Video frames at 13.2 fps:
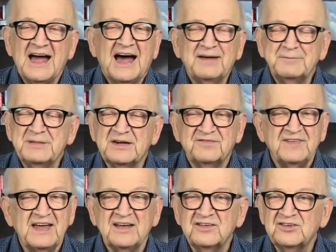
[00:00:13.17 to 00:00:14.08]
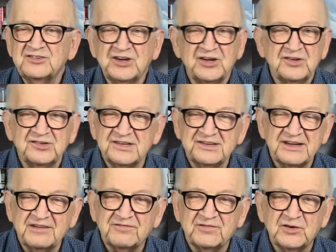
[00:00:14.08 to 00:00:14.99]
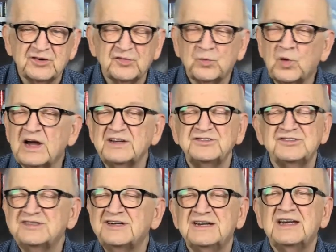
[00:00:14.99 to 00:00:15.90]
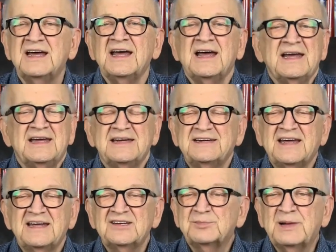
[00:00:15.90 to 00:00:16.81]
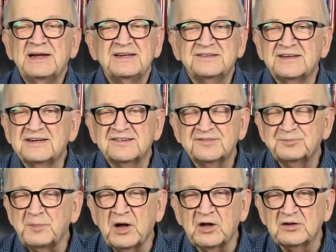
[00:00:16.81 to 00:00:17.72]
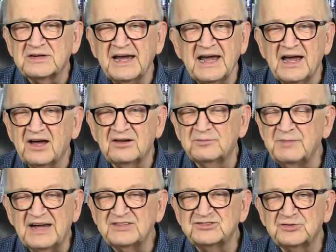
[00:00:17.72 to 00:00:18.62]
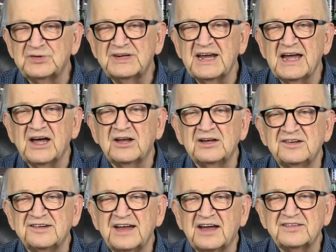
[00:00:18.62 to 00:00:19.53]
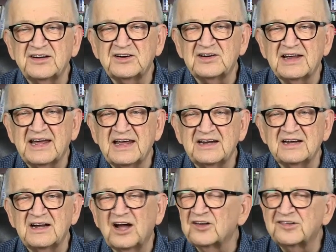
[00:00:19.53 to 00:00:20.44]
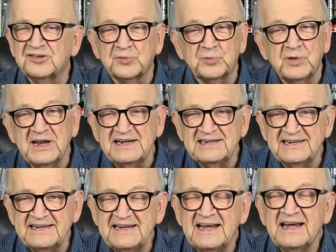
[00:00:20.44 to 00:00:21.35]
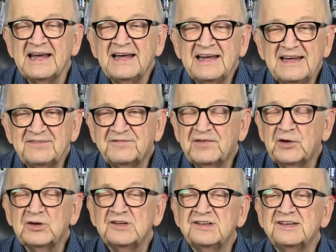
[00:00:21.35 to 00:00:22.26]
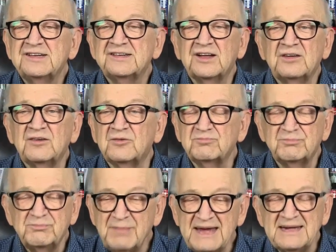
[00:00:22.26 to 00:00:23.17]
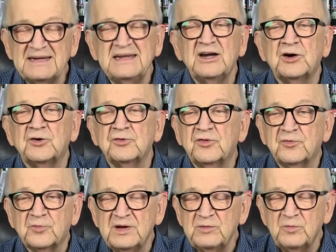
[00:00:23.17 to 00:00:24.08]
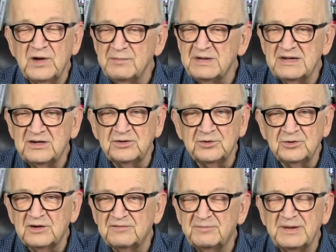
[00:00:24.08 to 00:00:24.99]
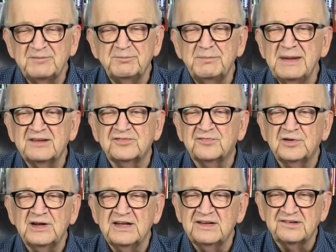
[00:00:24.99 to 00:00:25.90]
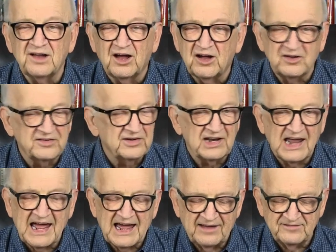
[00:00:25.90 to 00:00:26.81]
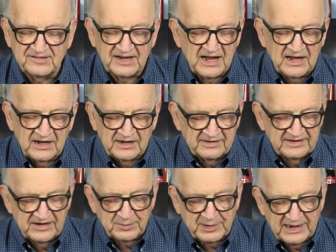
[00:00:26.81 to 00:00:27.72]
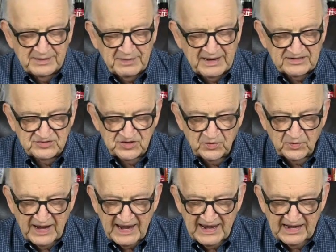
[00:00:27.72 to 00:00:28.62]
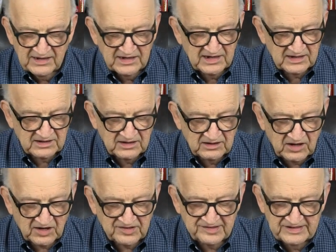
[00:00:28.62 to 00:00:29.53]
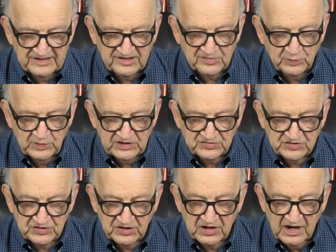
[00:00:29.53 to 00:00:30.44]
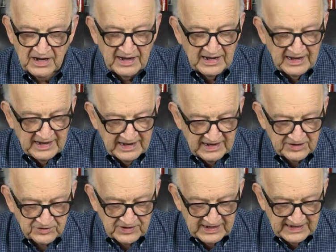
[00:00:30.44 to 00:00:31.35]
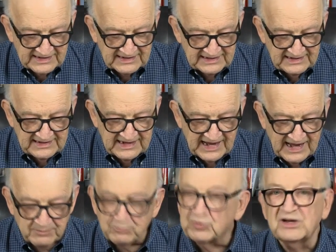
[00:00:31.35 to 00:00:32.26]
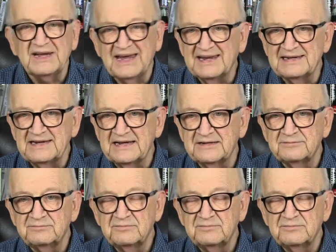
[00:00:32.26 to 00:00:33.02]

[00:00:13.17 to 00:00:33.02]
I've been a fan of the show since I first watched it. It takes place in a small town, imaginary town in South Carolina called Serenity. It focuses mainly on three women who have been best friends all their lives. They are played by Joanna Garcia Swisher, Heather Headley, and Brooke Elliott.